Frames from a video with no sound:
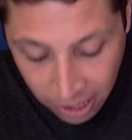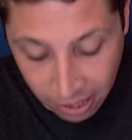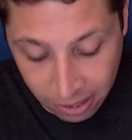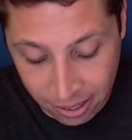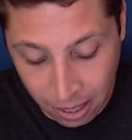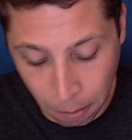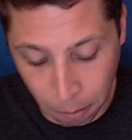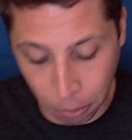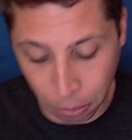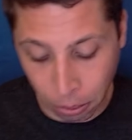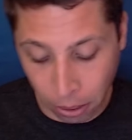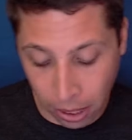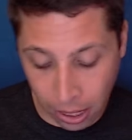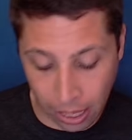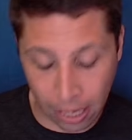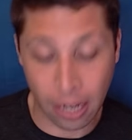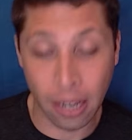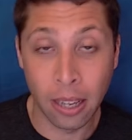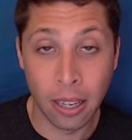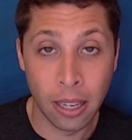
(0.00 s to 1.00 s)
It's not
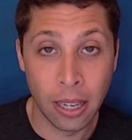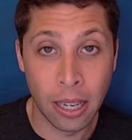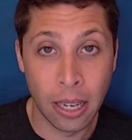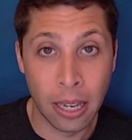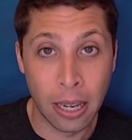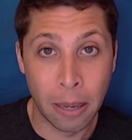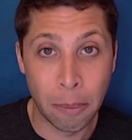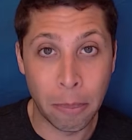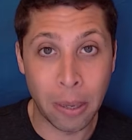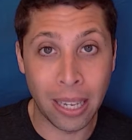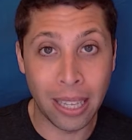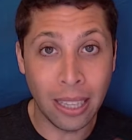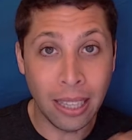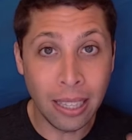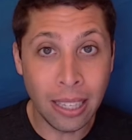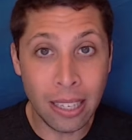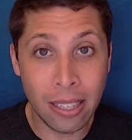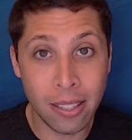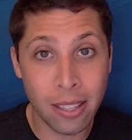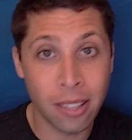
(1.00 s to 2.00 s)
pretty, but at
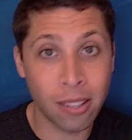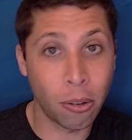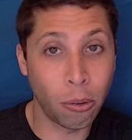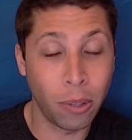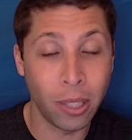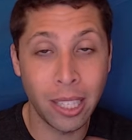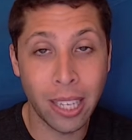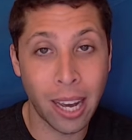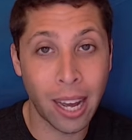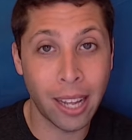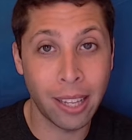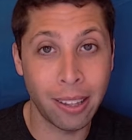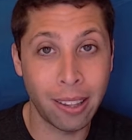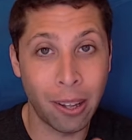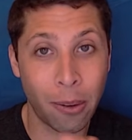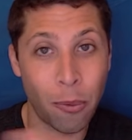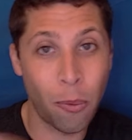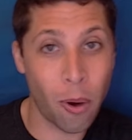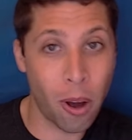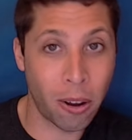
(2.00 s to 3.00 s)
least it's only got
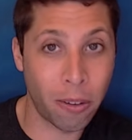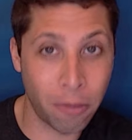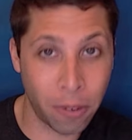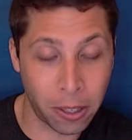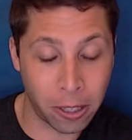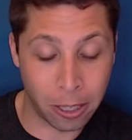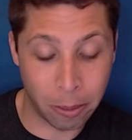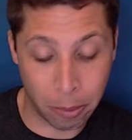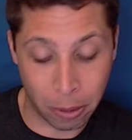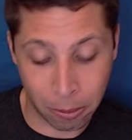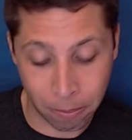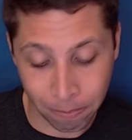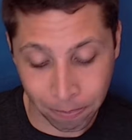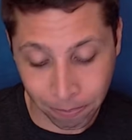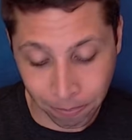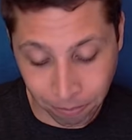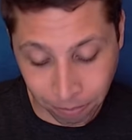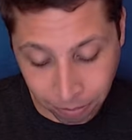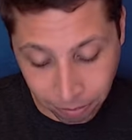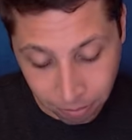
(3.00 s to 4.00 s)
the one variable.
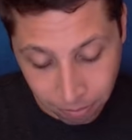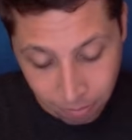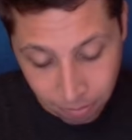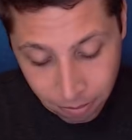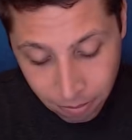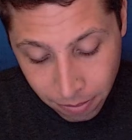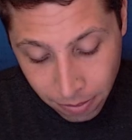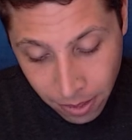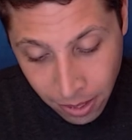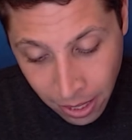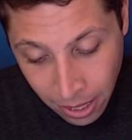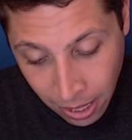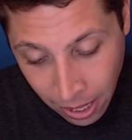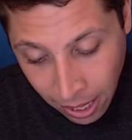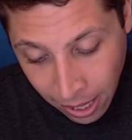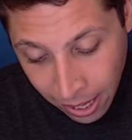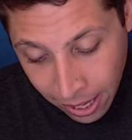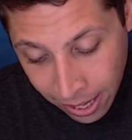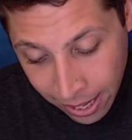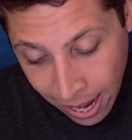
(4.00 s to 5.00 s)

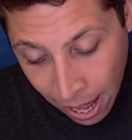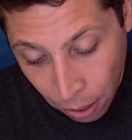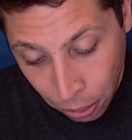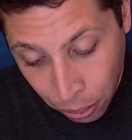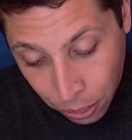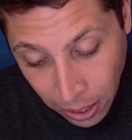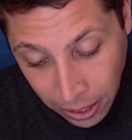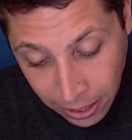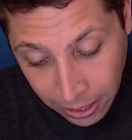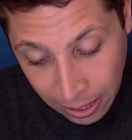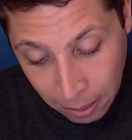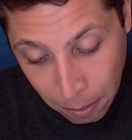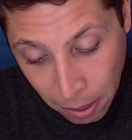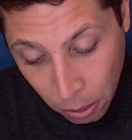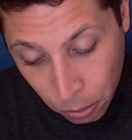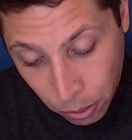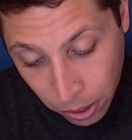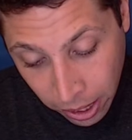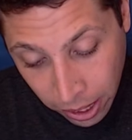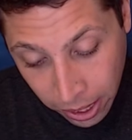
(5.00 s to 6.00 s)
Now thinking
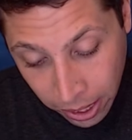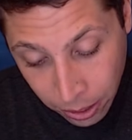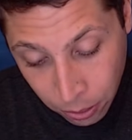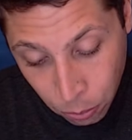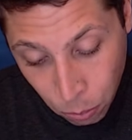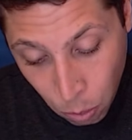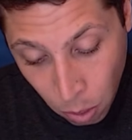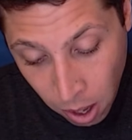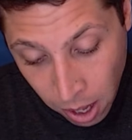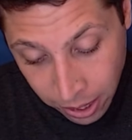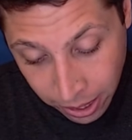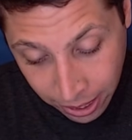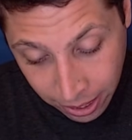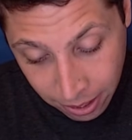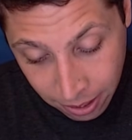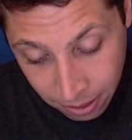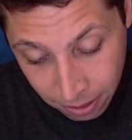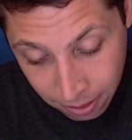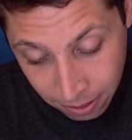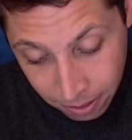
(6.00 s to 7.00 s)
about what I
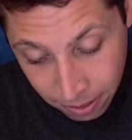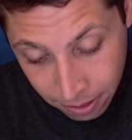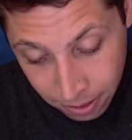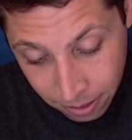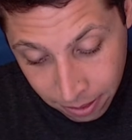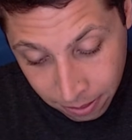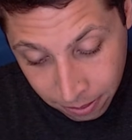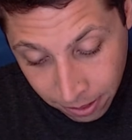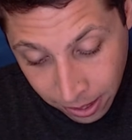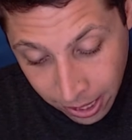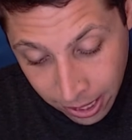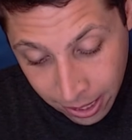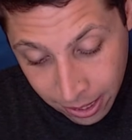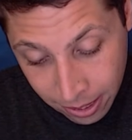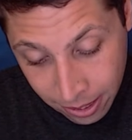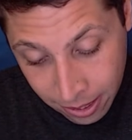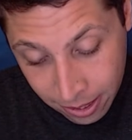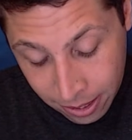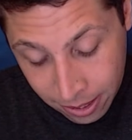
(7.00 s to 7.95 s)
wanted, right?